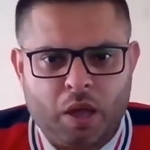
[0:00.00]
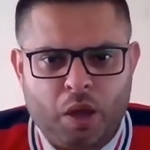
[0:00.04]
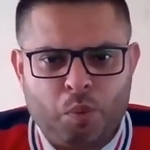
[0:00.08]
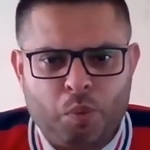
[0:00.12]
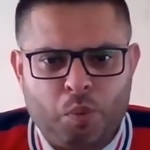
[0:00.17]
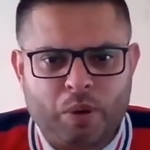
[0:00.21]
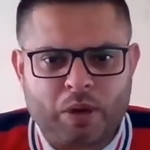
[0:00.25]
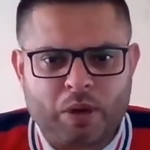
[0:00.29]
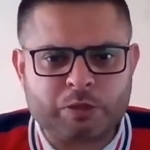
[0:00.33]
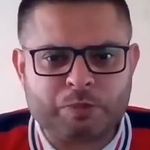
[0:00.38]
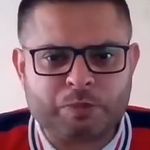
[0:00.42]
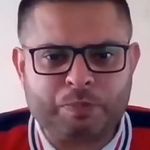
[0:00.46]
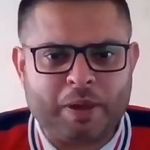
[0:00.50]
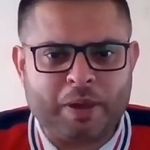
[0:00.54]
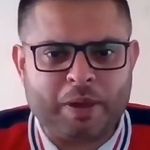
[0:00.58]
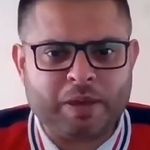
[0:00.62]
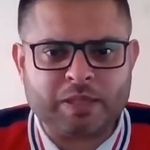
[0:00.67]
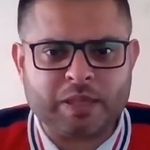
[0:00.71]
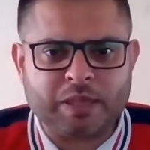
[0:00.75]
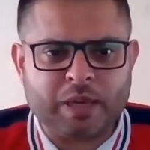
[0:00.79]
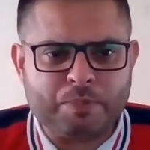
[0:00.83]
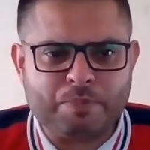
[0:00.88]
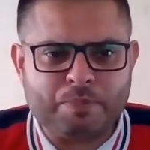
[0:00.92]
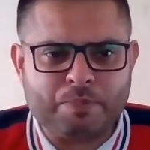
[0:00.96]
we're
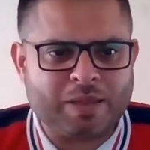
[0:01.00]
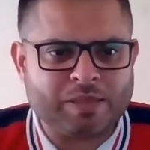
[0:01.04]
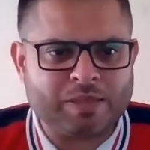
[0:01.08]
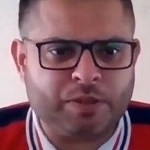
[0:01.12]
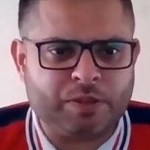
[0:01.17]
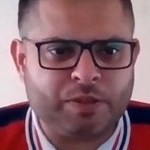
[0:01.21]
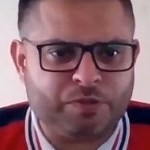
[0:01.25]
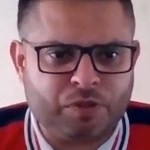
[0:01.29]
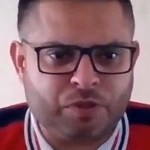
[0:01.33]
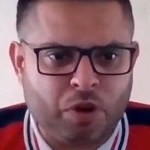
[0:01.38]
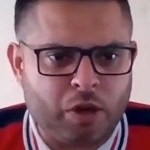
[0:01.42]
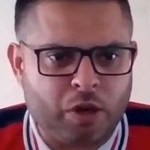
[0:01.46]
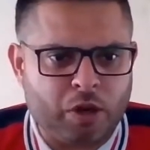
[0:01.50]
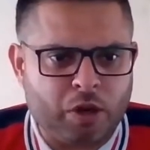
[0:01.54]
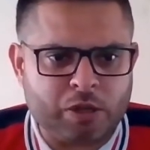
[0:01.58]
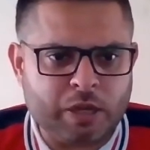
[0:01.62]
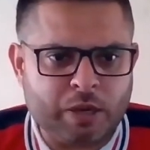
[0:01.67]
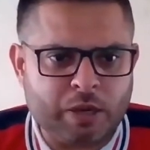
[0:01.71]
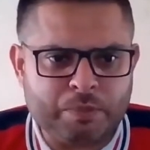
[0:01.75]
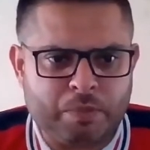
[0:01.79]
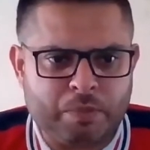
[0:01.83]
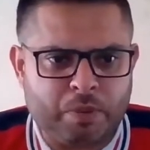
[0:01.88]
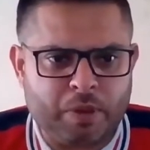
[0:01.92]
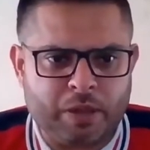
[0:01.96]
expecting a massive rise
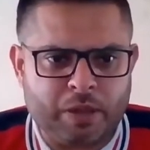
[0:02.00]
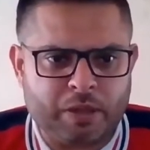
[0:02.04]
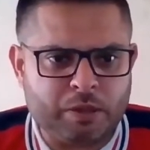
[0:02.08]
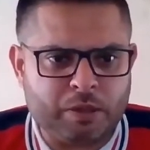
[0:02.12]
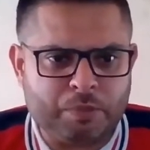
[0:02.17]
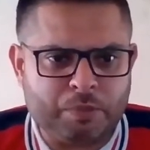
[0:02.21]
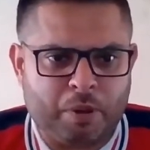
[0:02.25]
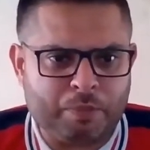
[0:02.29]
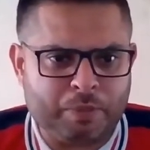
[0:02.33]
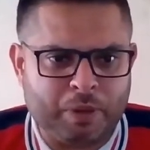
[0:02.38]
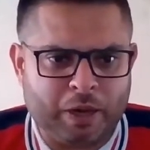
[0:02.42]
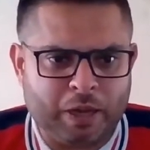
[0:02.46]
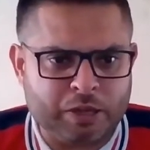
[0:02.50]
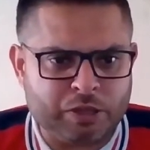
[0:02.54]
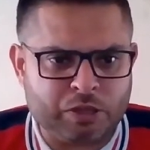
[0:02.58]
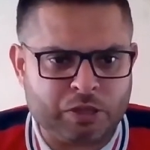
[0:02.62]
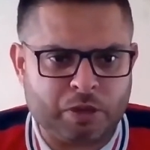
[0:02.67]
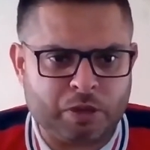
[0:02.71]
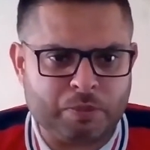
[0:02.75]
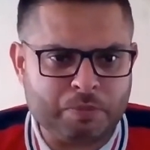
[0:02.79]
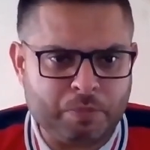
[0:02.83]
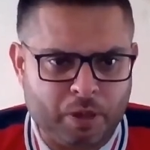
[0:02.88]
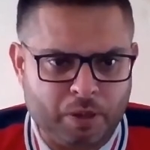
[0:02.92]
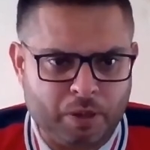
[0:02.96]
in the population
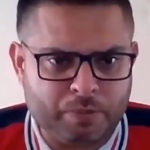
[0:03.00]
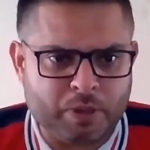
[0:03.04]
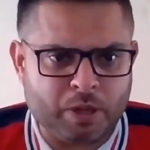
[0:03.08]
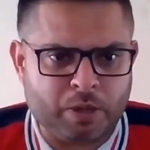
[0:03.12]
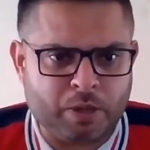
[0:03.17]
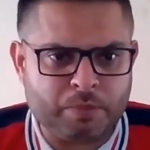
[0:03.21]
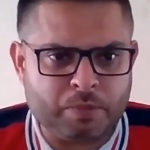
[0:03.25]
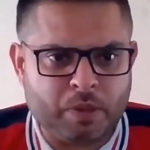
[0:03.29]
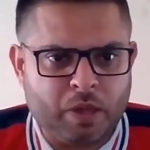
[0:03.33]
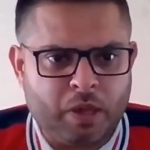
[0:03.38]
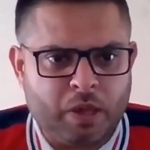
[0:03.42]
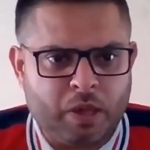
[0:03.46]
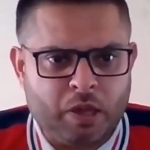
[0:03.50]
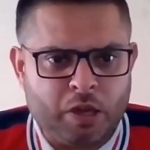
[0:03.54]
in Birmingham.